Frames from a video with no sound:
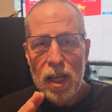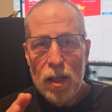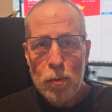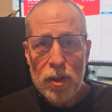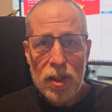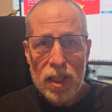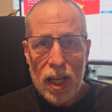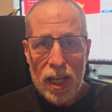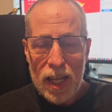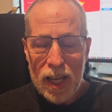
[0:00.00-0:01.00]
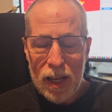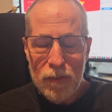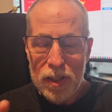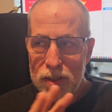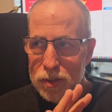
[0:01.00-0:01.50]
And one thing I
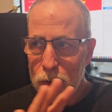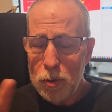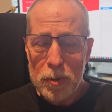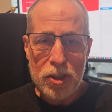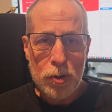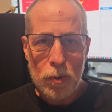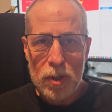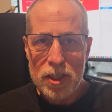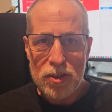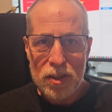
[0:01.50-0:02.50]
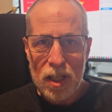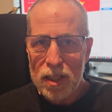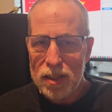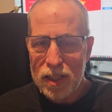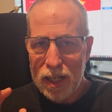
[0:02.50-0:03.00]
have is a whole bunch of rolling
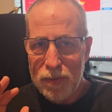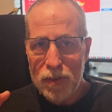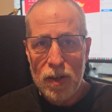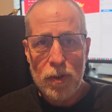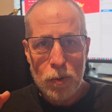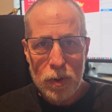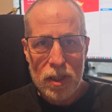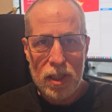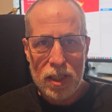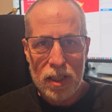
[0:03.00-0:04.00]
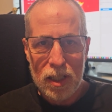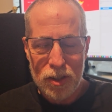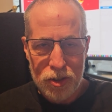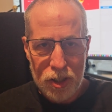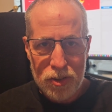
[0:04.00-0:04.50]
stock that I've never really
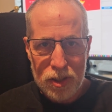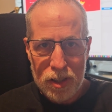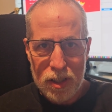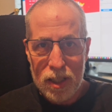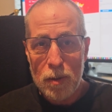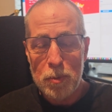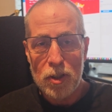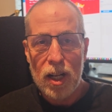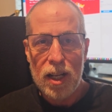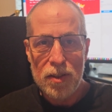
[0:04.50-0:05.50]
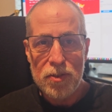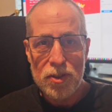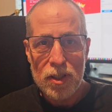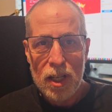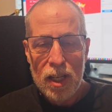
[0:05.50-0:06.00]
adjusted the coupler
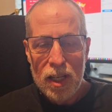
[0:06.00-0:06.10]
heights